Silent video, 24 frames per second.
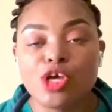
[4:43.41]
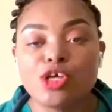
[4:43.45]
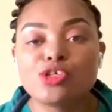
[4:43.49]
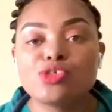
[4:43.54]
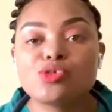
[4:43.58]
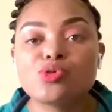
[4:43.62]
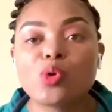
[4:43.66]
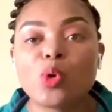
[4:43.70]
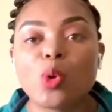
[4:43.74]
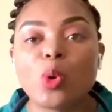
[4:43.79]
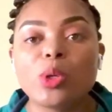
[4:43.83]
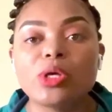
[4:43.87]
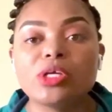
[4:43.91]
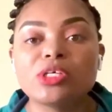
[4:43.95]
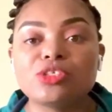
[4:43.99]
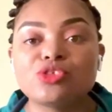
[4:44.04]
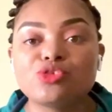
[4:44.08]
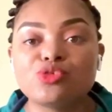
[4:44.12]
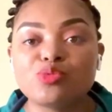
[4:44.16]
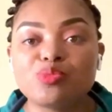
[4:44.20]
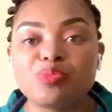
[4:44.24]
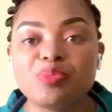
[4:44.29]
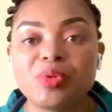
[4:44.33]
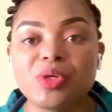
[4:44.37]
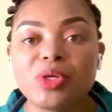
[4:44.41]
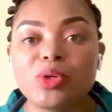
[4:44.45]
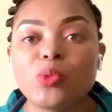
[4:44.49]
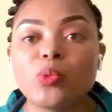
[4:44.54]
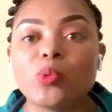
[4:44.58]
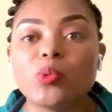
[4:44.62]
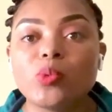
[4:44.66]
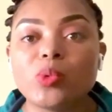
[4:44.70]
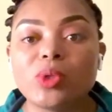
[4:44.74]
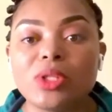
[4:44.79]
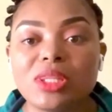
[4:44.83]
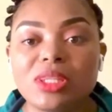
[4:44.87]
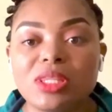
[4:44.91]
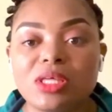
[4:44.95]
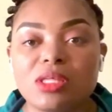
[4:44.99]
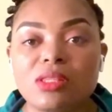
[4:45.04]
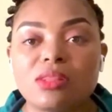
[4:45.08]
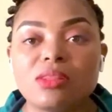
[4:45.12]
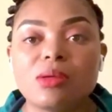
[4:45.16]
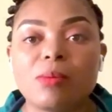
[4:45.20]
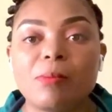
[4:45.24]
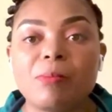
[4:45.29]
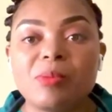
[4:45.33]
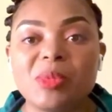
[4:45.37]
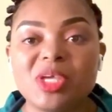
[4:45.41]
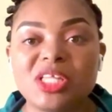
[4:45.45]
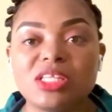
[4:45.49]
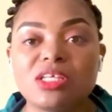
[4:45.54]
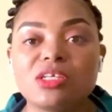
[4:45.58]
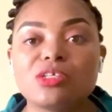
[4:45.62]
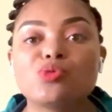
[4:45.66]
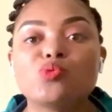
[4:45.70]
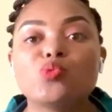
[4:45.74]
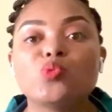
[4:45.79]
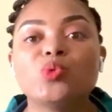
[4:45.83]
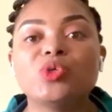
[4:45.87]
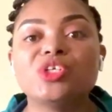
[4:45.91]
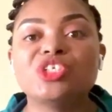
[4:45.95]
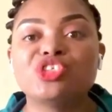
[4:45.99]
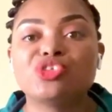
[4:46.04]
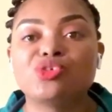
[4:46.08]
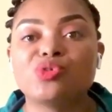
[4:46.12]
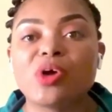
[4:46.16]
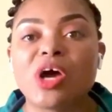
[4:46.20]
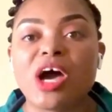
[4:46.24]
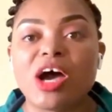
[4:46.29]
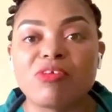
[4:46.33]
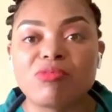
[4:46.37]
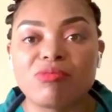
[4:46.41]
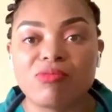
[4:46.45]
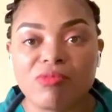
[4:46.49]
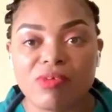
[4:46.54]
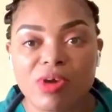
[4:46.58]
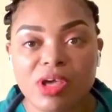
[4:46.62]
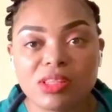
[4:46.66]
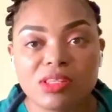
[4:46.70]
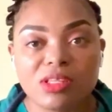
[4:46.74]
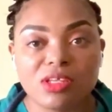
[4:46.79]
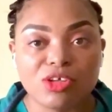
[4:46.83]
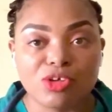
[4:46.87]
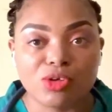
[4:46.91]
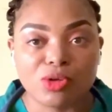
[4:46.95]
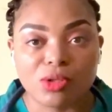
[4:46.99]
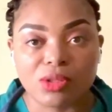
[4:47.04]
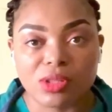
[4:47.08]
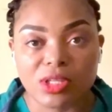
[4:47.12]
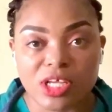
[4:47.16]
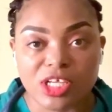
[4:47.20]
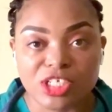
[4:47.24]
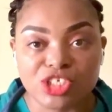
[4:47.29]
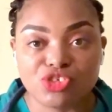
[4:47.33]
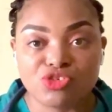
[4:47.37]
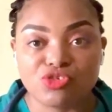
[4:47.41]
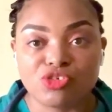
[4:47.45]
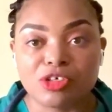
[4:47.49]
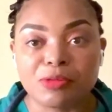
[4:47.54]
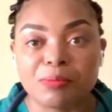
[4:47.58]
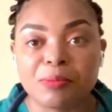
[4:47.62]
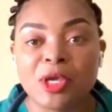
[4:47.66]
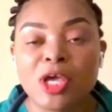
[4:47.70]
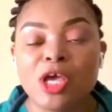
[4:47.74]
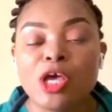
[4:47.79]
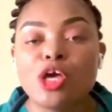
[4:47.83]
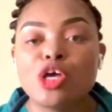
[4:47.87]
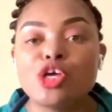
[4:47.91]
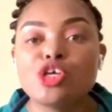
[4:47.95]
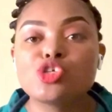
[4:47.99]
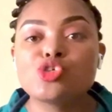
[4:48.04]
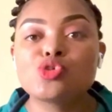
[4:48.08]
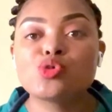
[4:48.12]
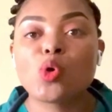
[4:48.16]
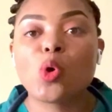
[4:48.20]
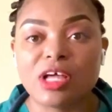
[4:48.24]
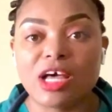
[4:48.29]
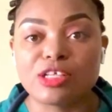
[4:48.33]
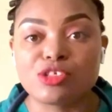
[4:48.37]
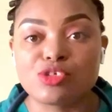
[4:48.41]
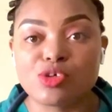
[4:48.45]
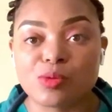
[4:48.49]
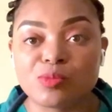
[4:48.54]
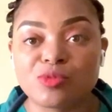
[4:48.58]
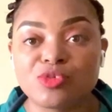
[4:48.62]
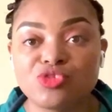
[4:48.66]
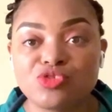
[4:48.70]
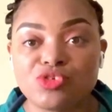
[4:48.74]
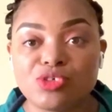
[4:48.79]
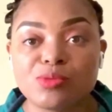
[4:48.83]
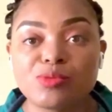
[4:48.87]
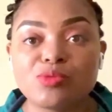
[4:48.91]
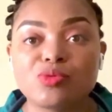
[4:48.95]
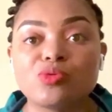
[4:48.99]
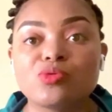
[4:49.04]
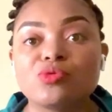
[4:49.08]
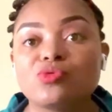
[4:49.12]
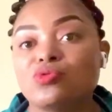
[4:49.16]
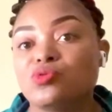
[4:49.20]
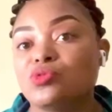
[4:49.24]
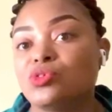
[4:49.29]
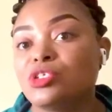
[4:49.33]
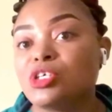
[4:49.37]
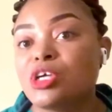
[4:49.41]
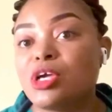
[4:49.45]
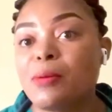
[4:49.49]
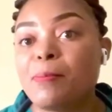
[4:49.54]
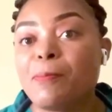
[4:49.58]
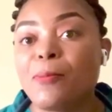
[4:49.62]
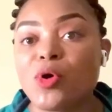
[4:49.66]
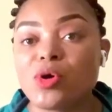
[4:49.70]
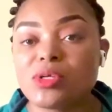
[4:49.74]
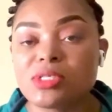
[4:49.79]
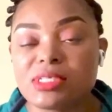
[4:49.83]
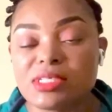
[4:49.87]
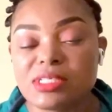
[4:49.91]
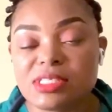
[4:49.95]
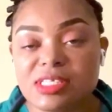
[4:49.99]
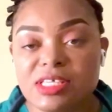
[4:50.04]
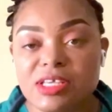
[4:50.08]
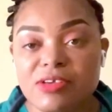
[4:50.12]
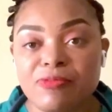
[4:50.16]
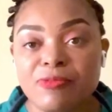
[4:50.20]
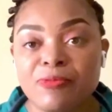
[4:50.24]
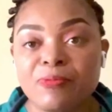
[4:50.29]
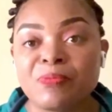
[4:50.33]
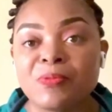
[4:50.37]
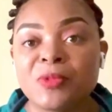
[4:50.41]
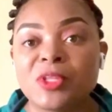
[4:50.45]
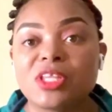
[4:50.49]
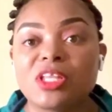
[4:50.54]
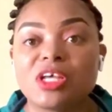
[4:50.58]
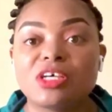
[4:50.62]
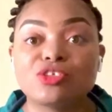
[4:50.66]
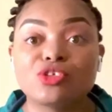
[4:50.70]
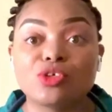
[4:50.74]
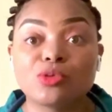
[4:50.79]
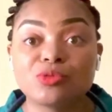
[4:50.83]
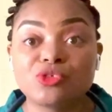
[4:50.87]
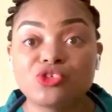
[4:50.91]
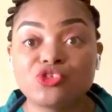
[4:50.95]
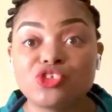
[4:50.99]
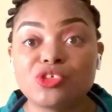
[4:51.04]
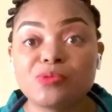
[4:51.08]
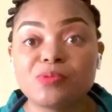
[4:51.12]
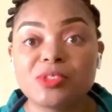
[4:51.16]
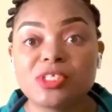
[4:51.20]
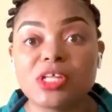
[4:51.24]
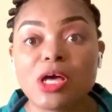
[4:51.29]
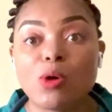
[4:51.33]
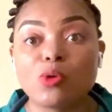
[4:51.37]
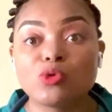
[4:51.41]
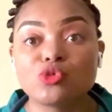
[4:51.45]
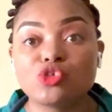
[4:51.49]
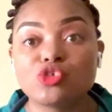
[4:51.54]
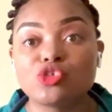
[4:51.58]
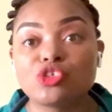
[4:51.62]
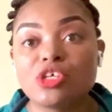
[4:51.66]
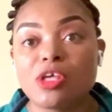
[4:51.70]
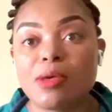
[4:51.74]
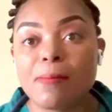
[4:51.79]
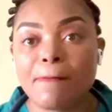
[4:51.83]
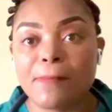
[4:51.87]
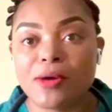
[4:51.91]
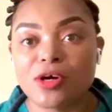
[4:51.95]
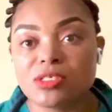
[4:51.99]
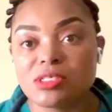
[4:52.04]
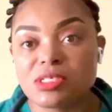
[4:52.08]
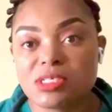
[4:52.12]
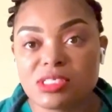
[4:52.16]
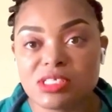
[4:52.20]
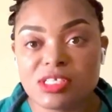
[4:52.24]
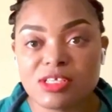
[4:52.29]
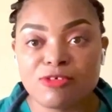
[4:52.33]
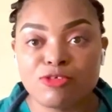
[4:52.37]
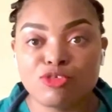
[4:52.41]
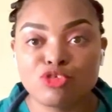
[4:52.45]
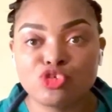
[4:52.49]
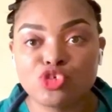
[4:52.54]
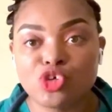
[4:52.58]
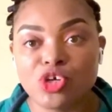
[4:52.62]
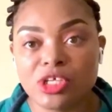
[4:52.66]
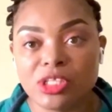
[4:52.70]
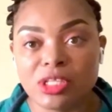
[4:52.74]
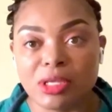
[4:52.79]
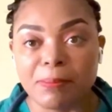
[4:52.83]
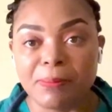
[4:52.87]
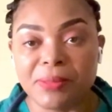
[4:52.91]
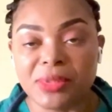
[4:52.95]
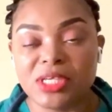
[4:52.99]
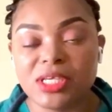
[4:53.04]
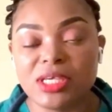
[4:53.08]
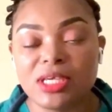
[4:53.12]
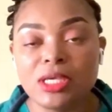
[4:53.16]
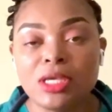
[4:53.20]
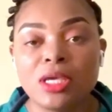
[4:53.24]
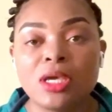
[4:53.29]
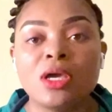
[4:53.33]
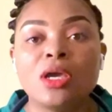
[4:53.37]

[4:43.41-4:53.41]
So it should be within the minute which you have read in your test strip. So that some strips will say positive, there are some strips that will just say positive, showing a P.